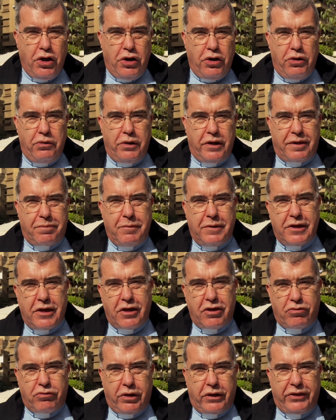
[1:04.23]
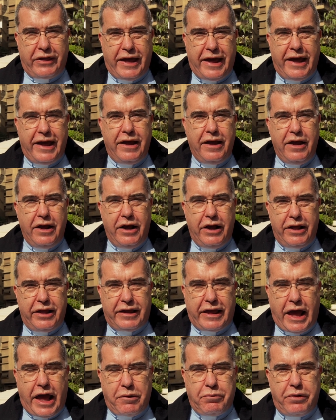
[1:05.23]
who is ministering there. And
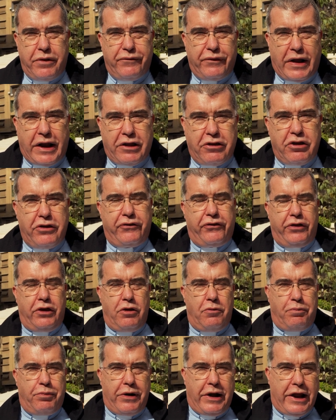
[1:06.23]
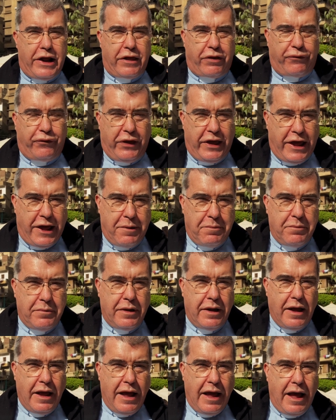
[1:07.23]
again, we value your prayers for him.
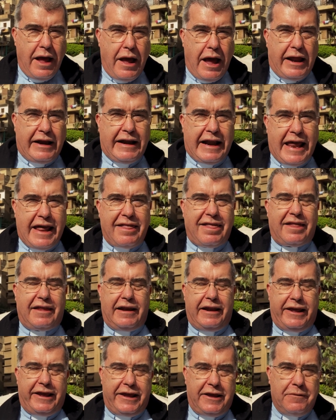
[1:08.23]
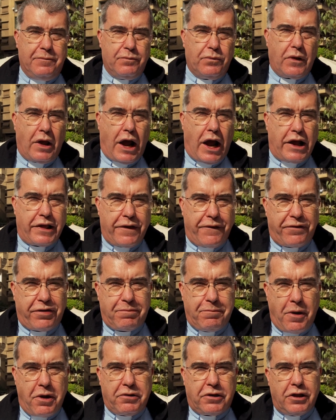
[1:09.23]
And lastly, and I've
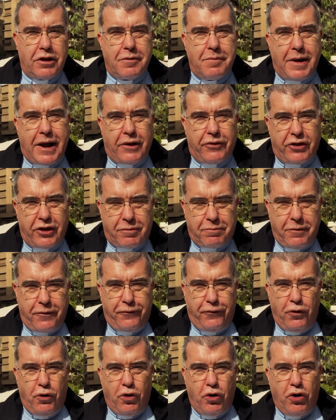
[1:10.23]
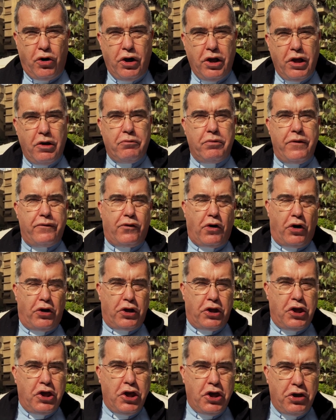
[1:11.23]
spoken about this before, we've got
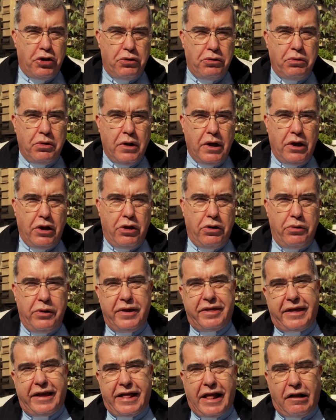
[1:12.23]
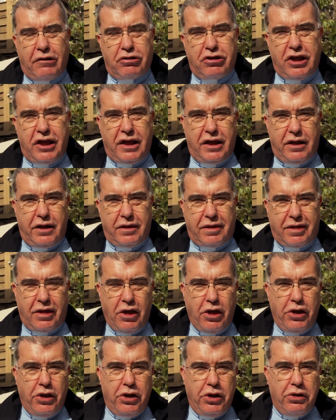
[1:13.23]
Hugh, who is in Algiers,
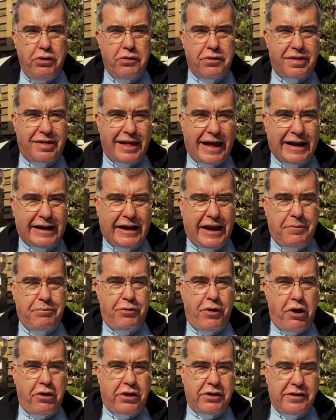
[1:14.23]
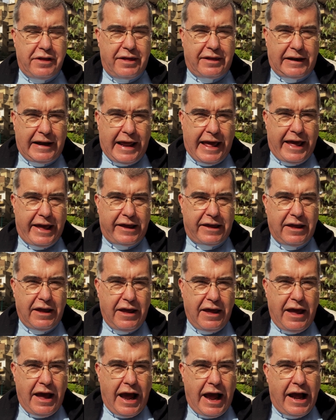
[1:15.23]
who's sadly broken his leg
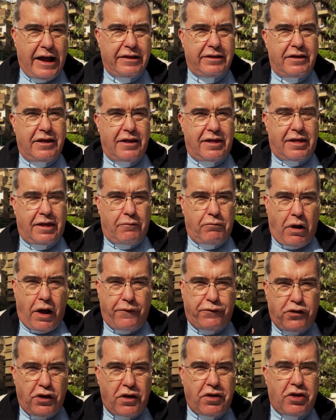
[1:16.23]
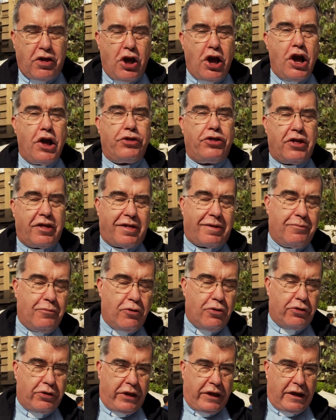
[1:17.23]
and, as I've just heard this
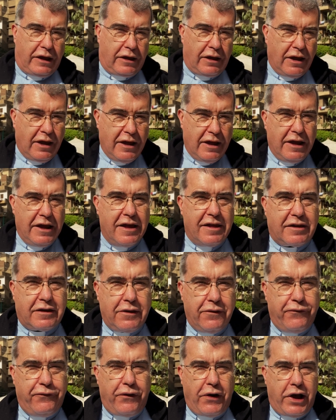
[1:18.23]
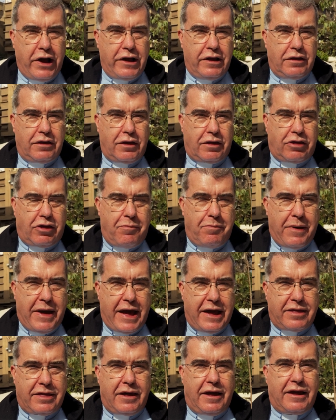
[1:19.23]
morning, is confined to
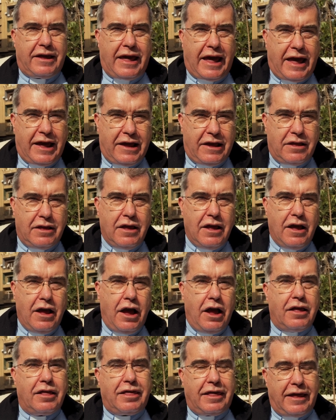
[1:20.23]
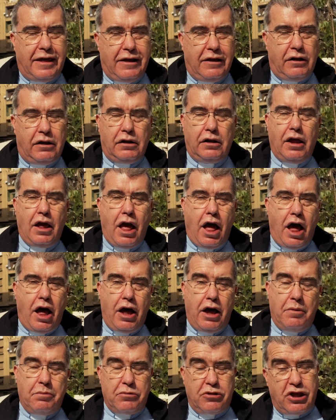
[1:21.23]
bed again until
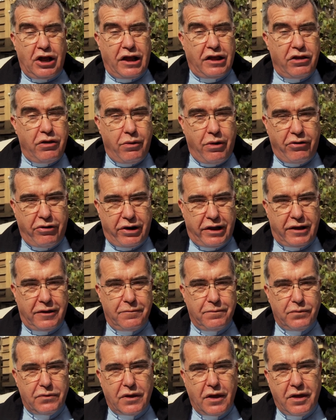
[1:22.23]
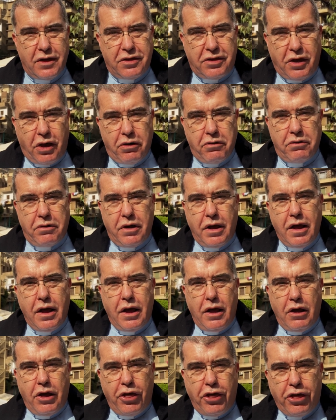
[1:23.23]
January. So
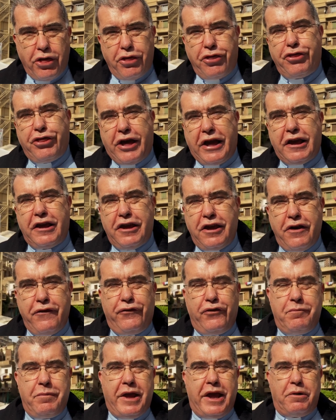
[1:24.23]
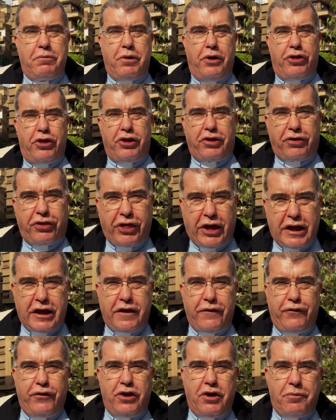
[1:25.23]
thank you for being with us.
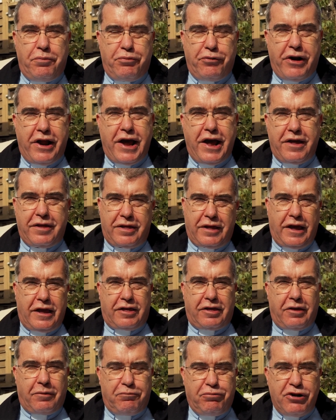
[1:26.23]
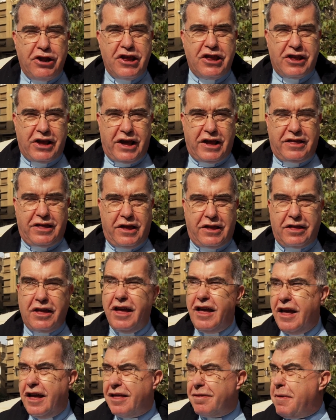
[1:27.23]
Thank you for your prayers. It's appreciated,
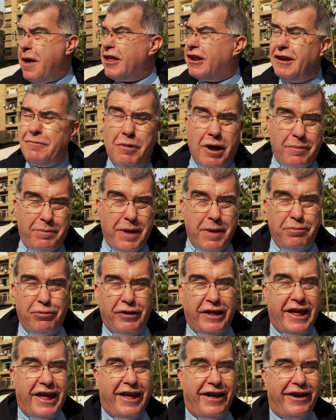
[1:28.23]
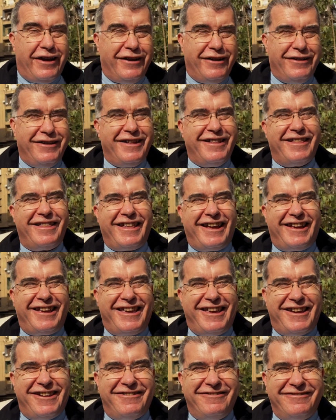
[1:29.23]
especially by people here.
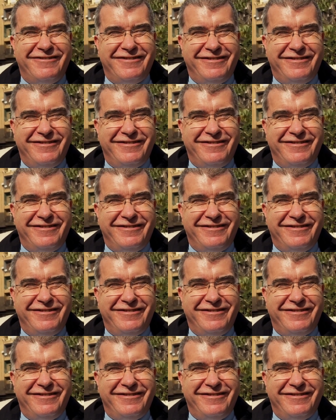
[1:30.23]
Thank you.